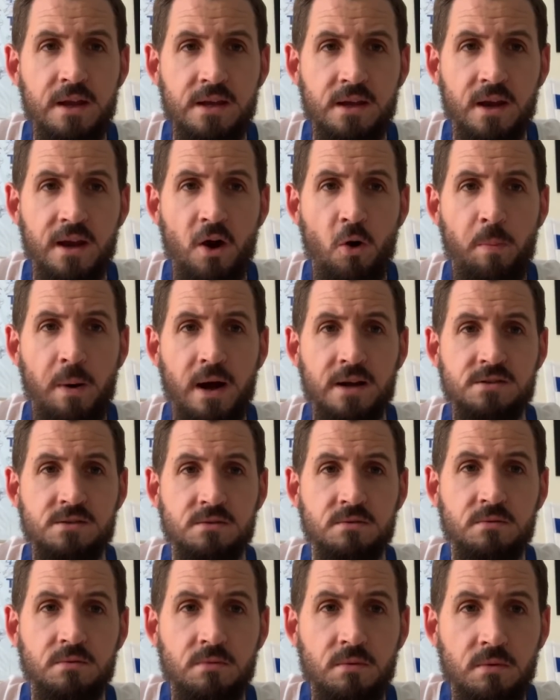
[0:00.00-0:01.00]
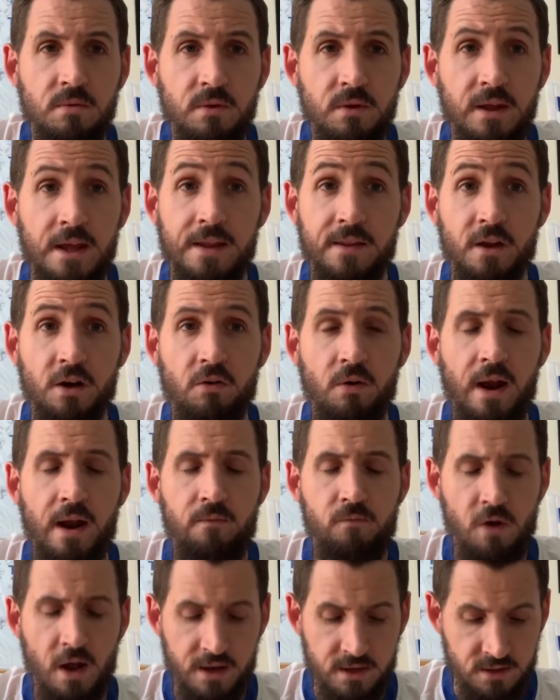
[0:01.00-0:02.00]
he can help us hit the
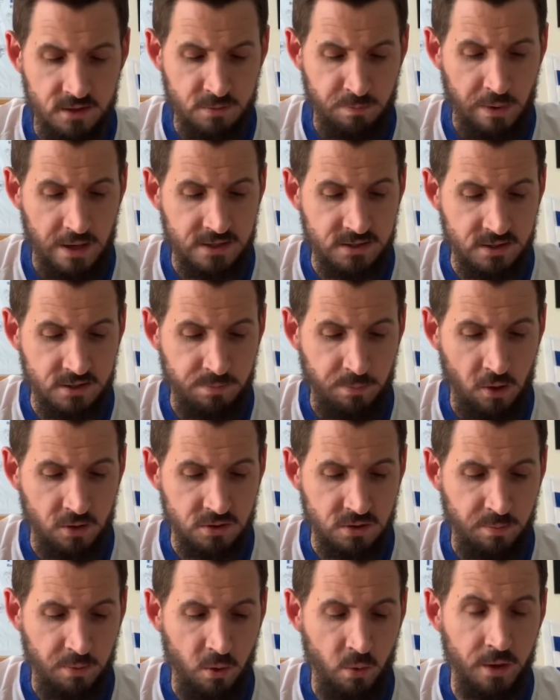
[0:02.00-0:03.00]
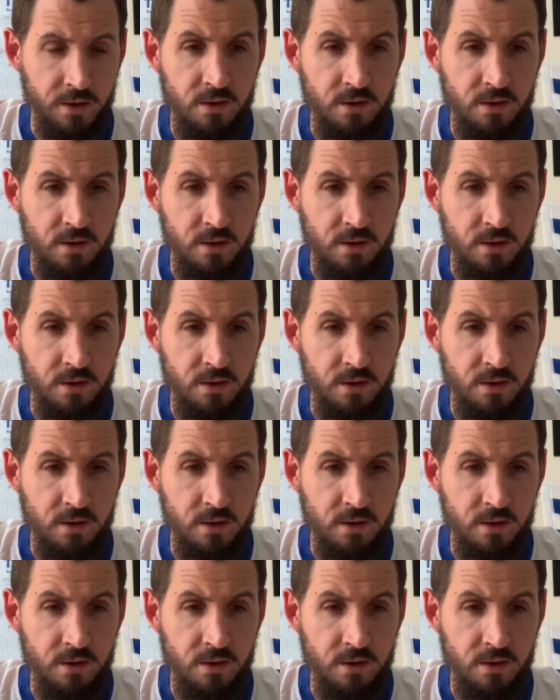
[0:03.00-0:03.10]
ground running as best as possible.